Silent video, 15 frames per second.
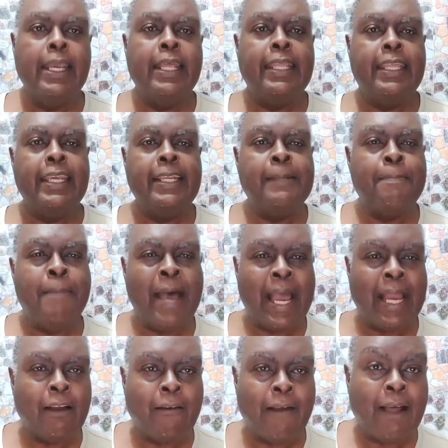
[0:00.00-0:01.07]
These
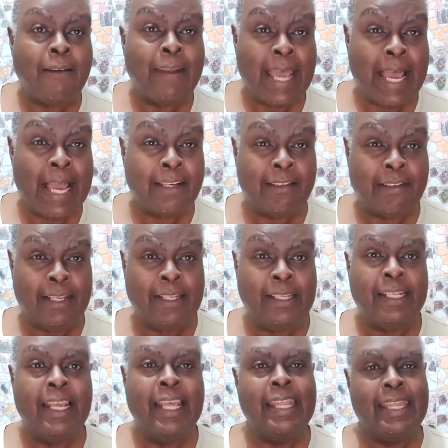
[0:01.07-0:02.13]
background actions,